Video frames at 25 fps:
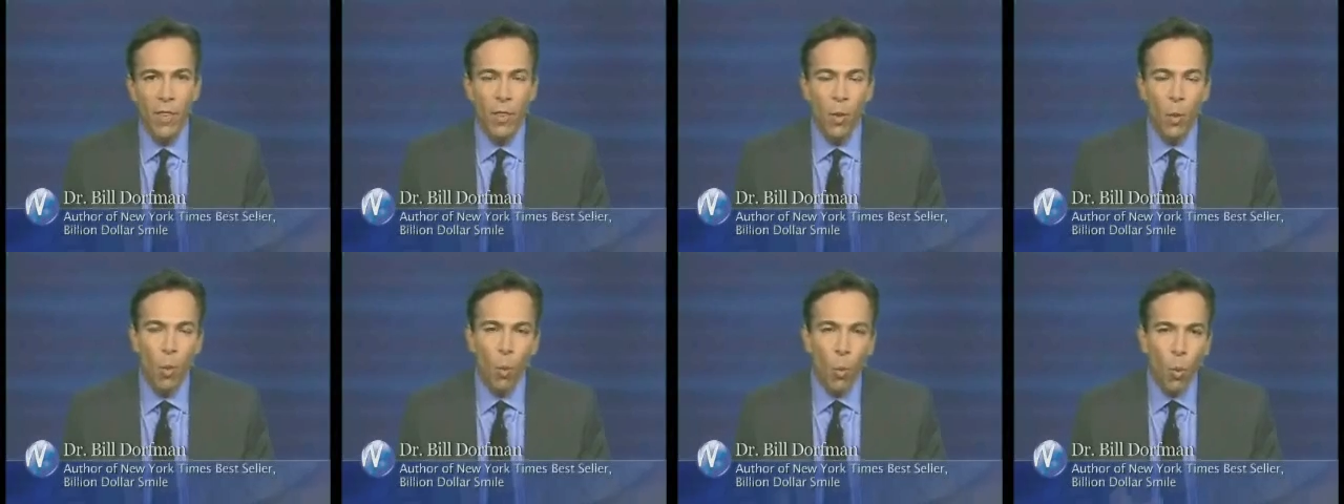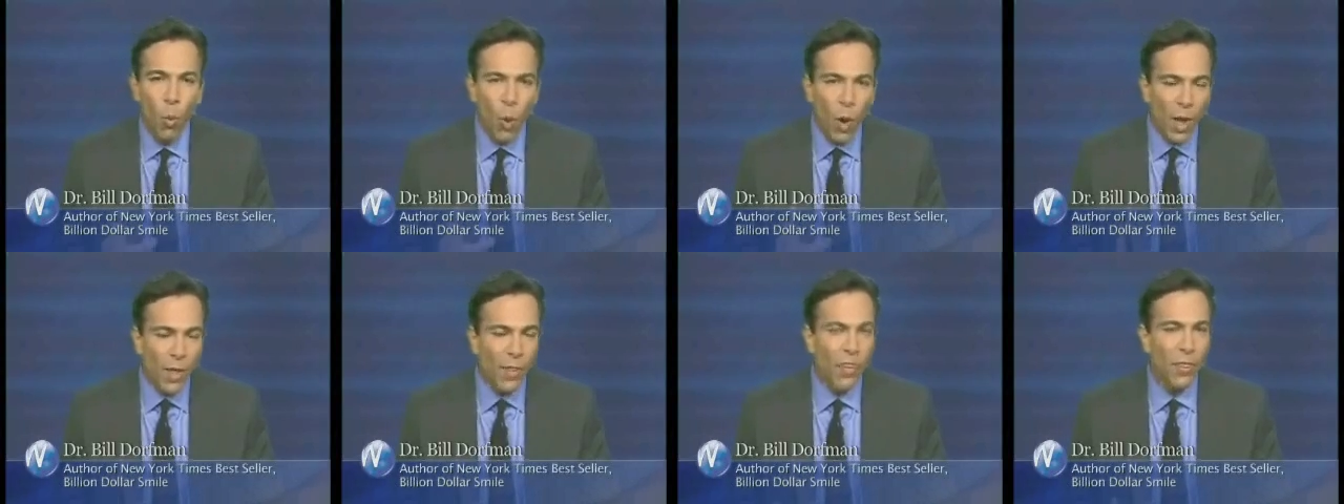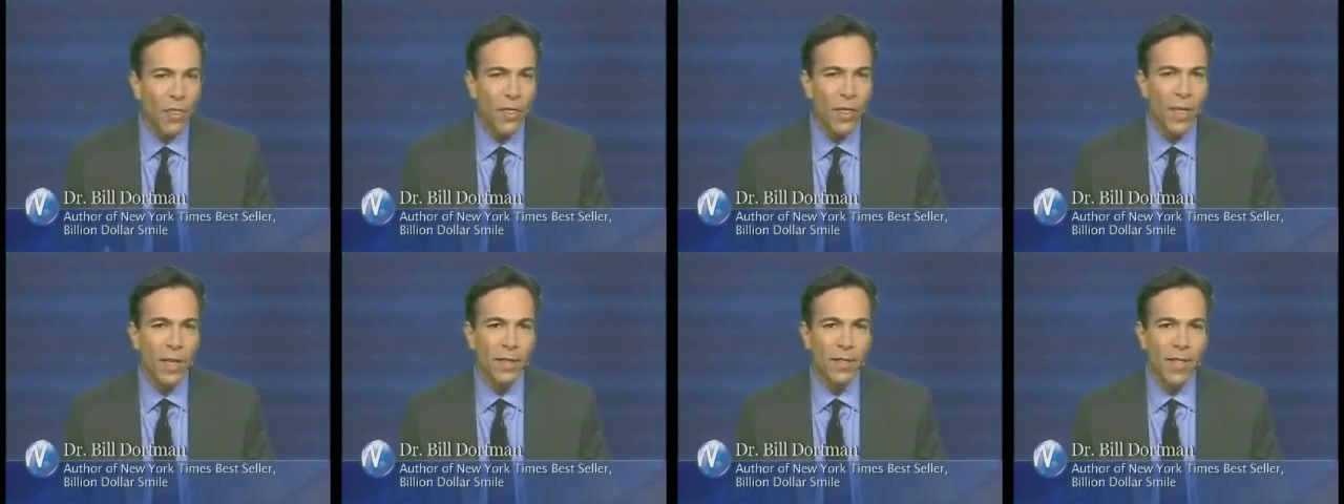the one
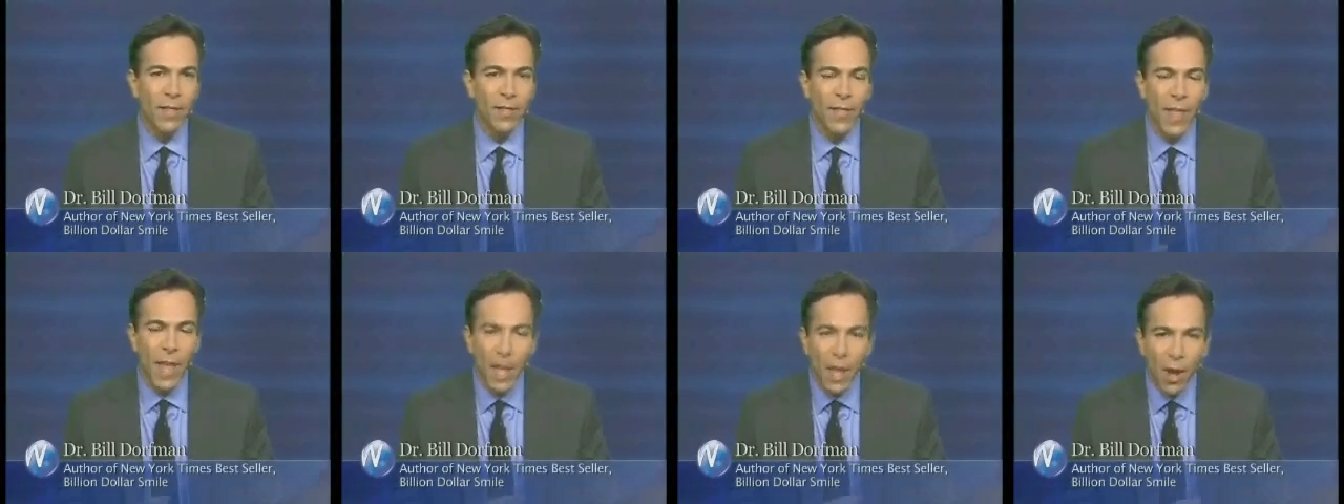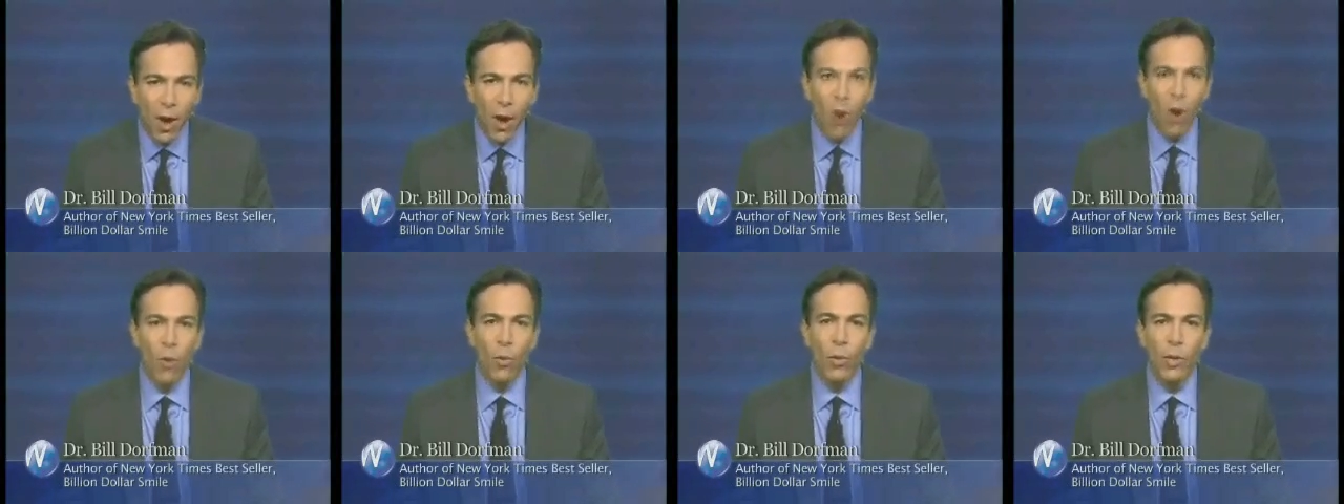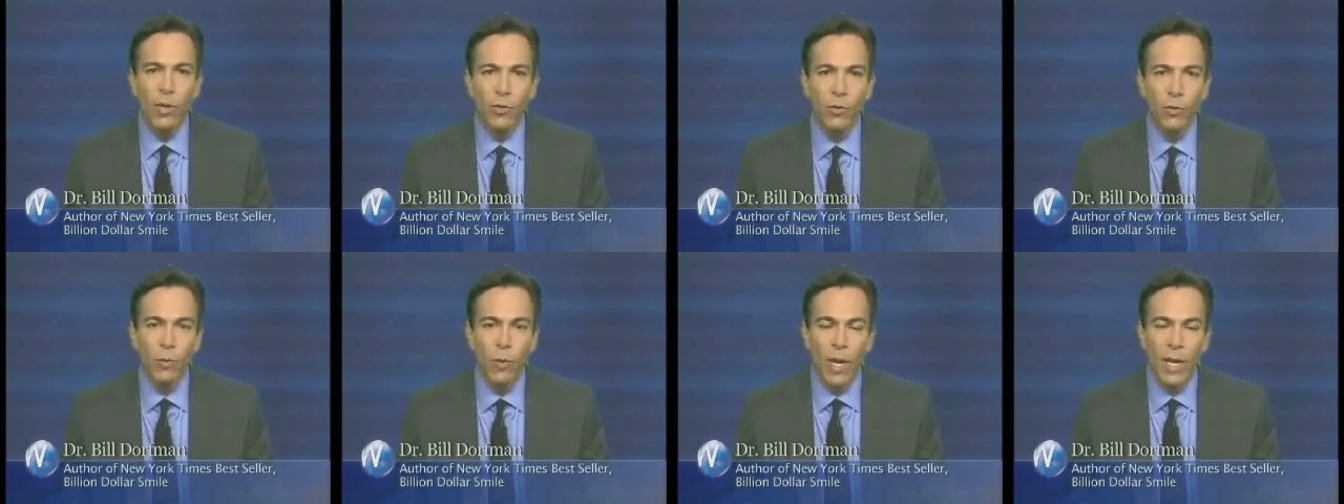thing that they
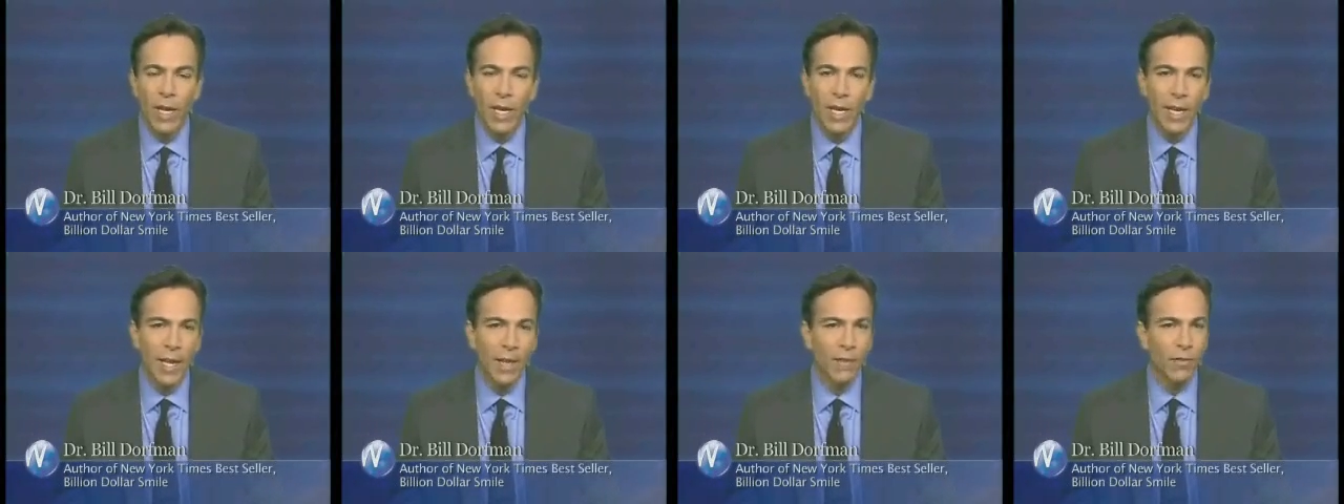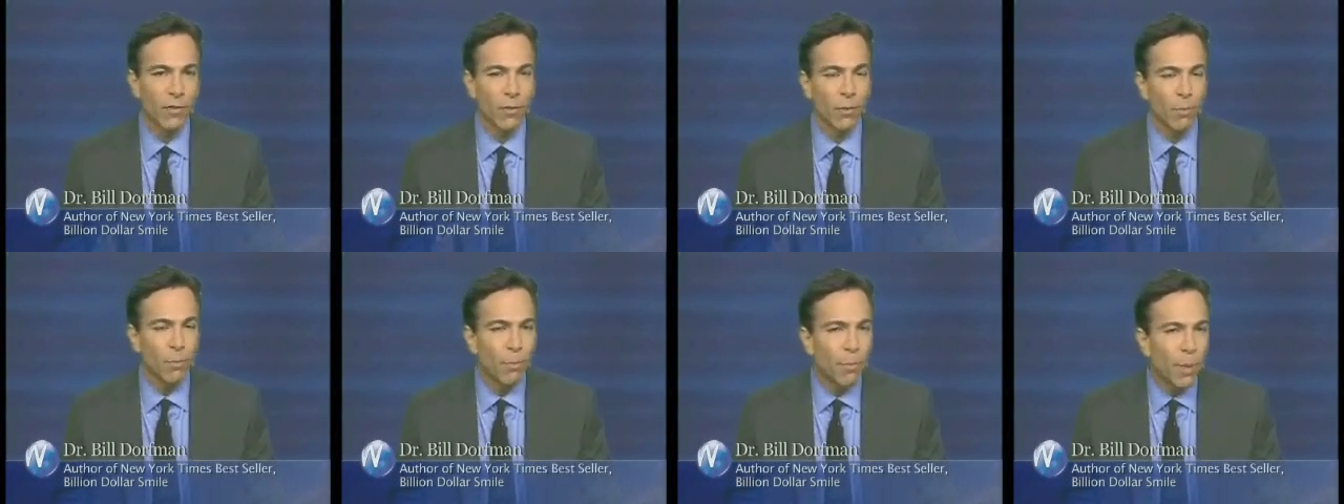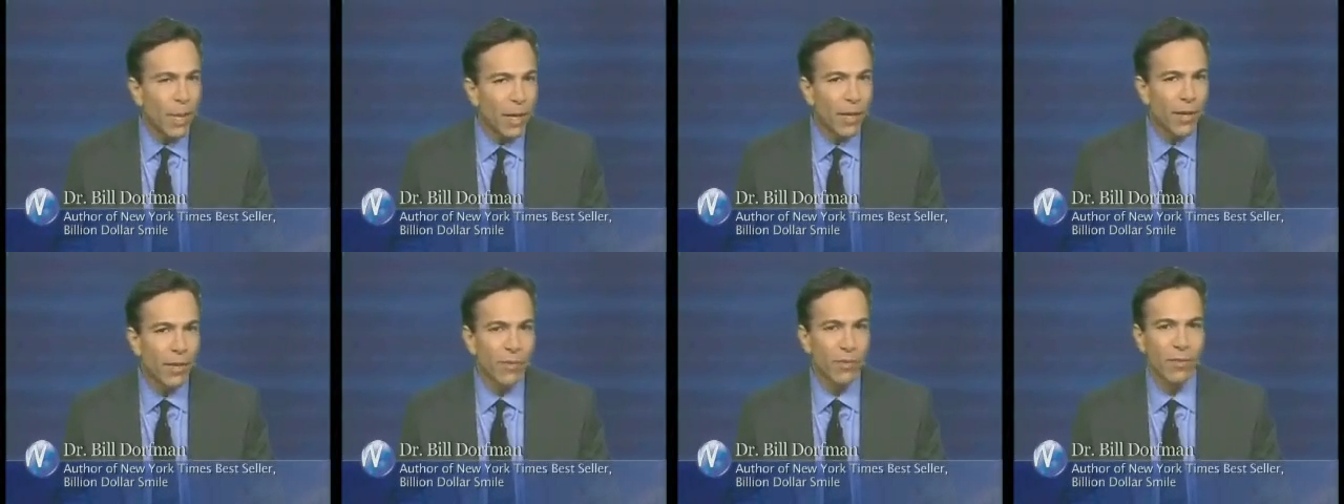always rated as the
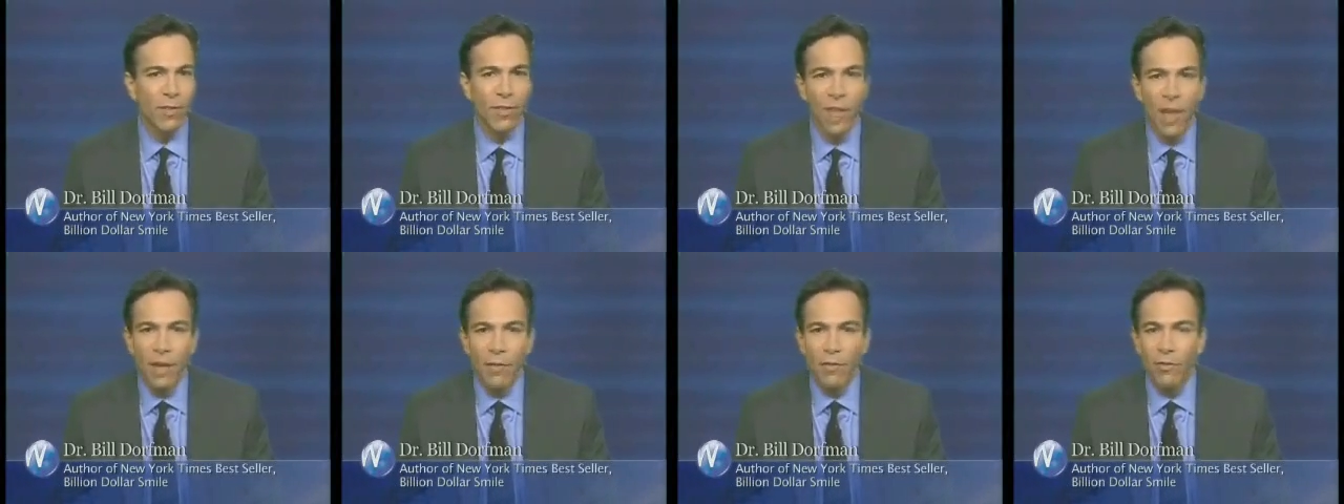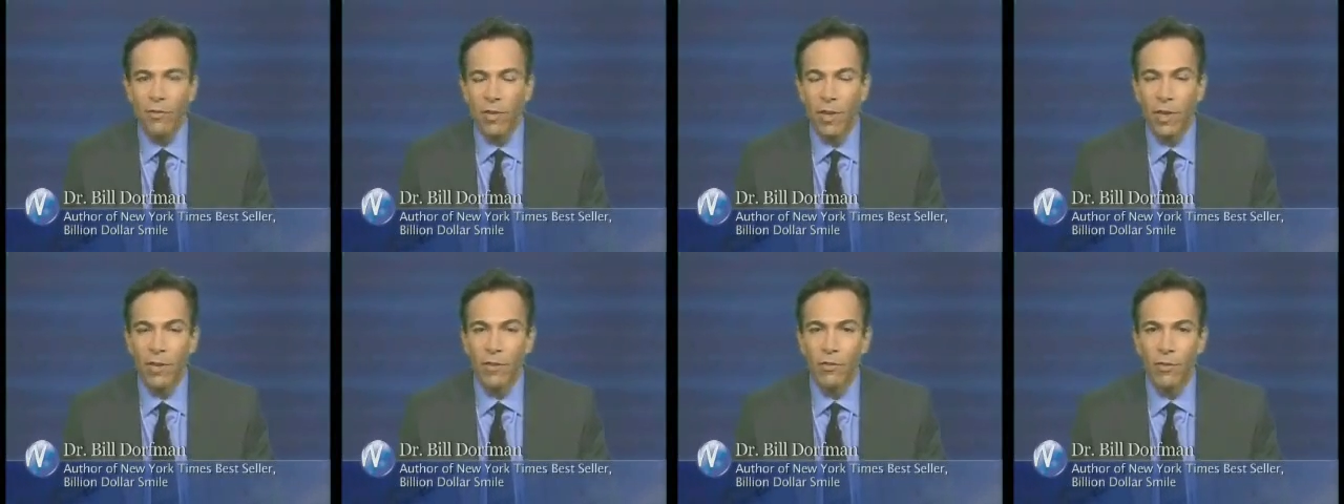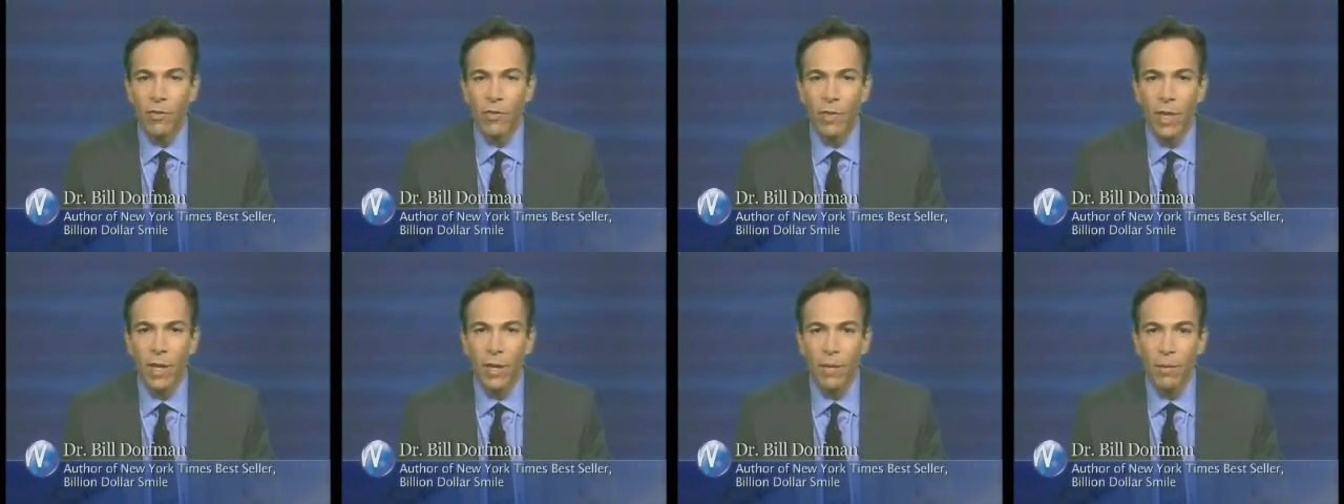biggest life change
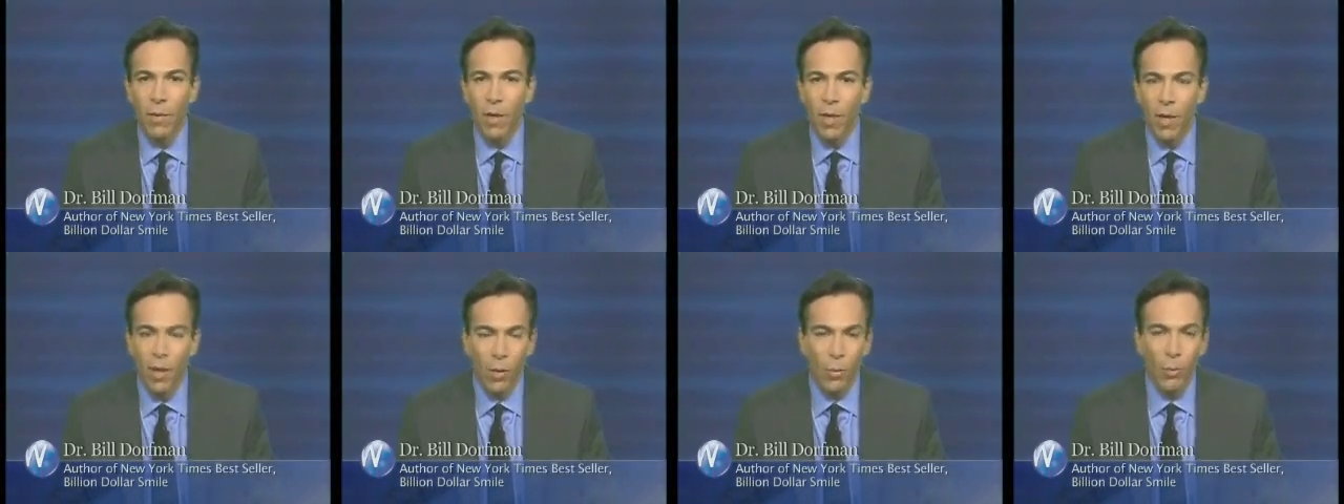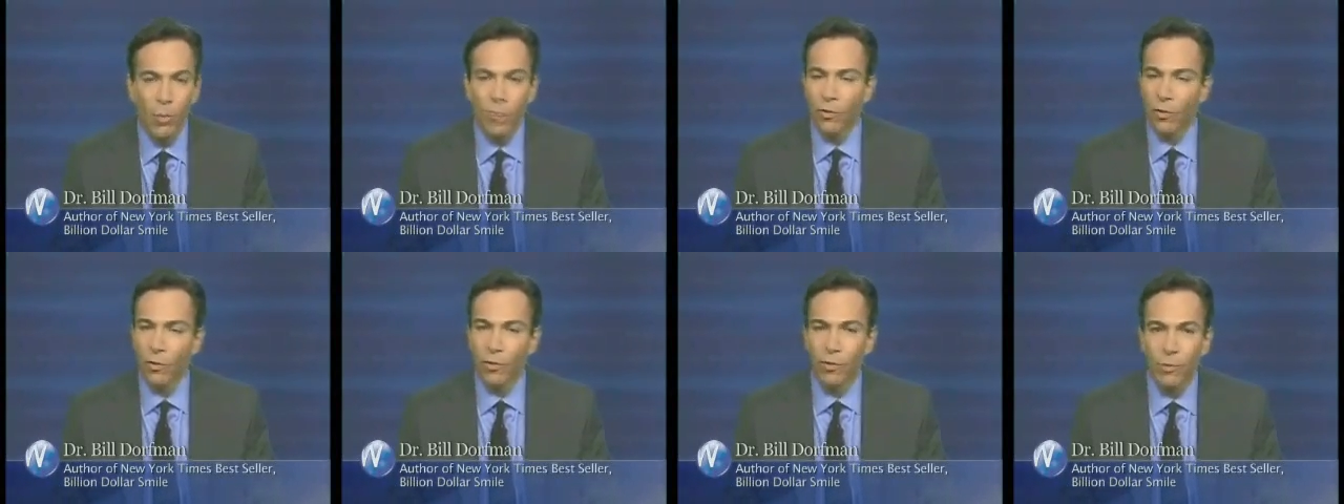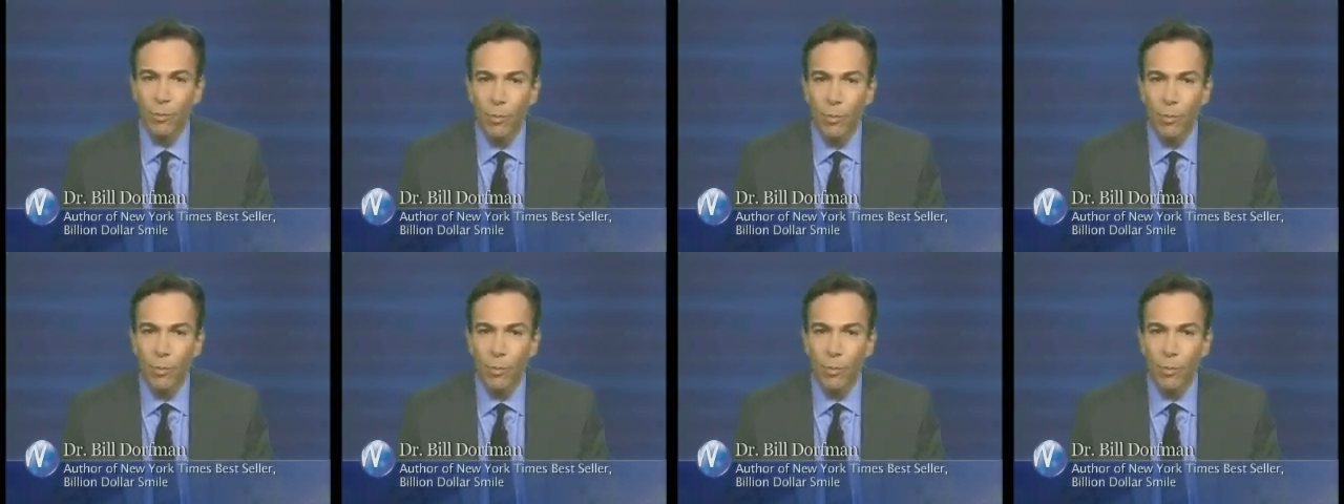for them was their